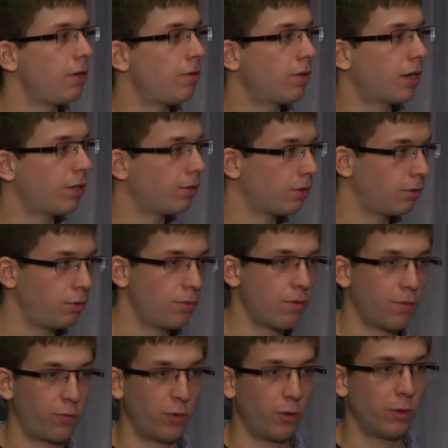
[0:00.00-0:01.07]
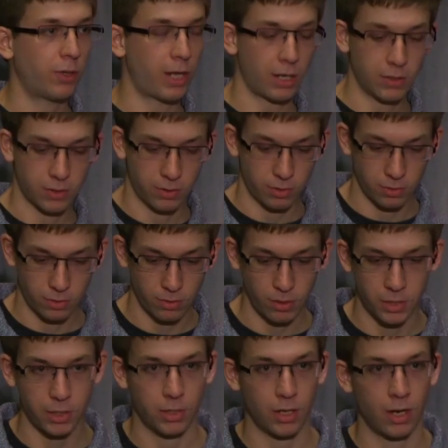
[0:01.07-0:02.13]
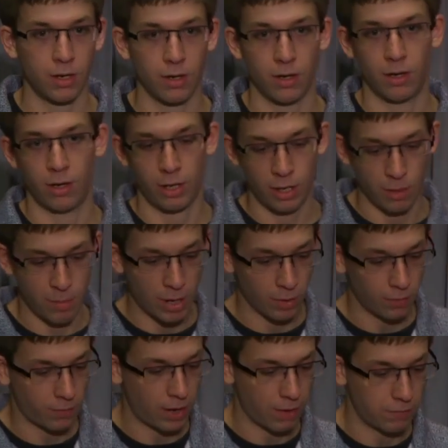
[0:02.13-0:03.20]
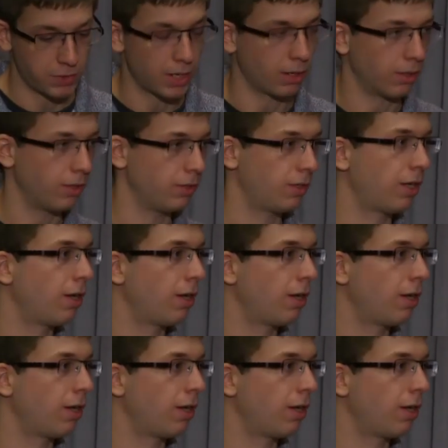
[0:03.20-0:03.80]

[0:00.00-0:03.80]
you can do a full text search in about 5 seconds.